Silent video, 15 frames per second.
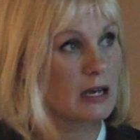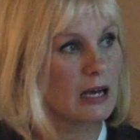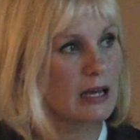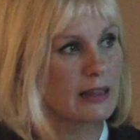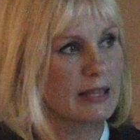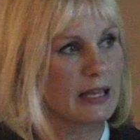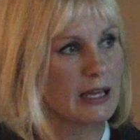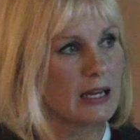
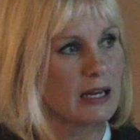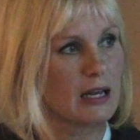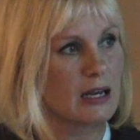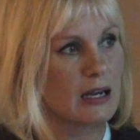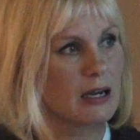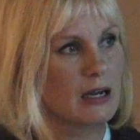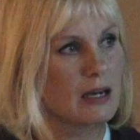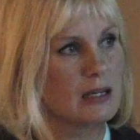And then
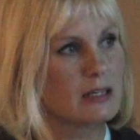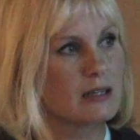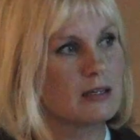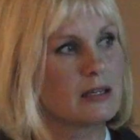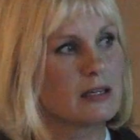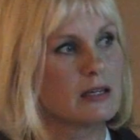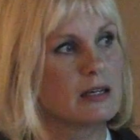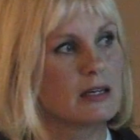
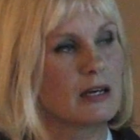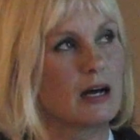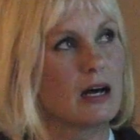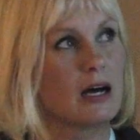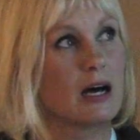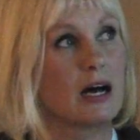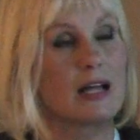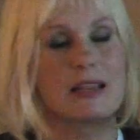
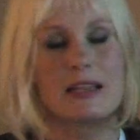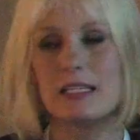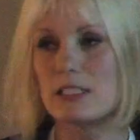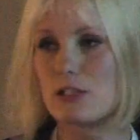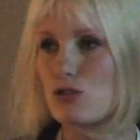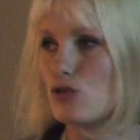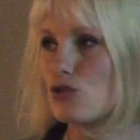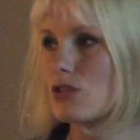
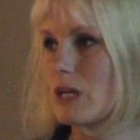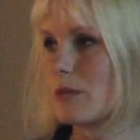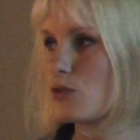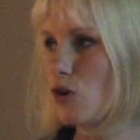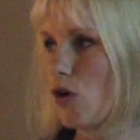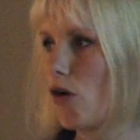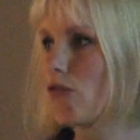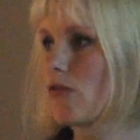these
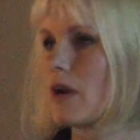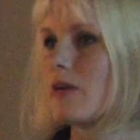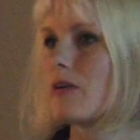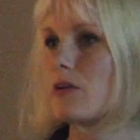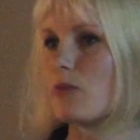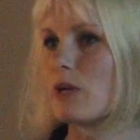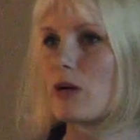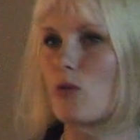systems
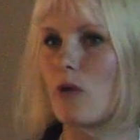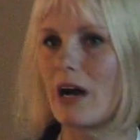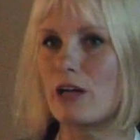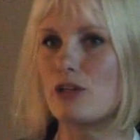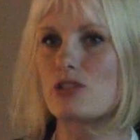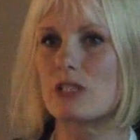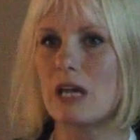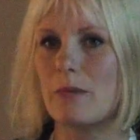already
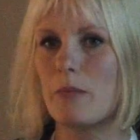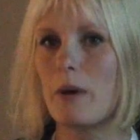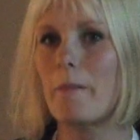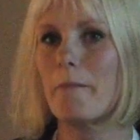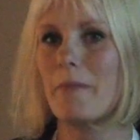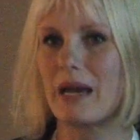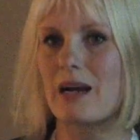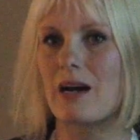require
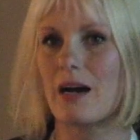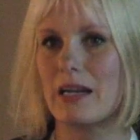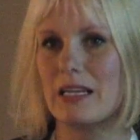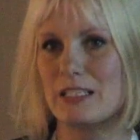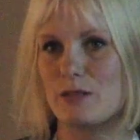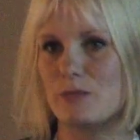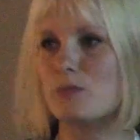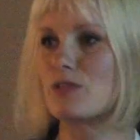some
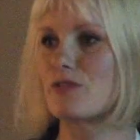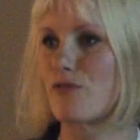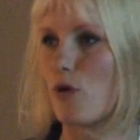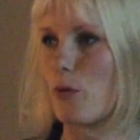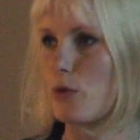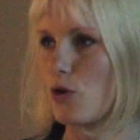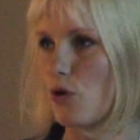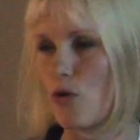mechanisms
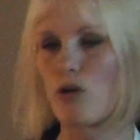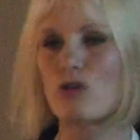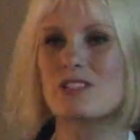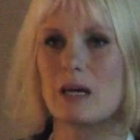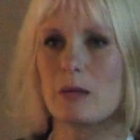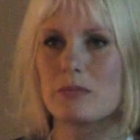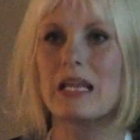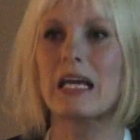from your or some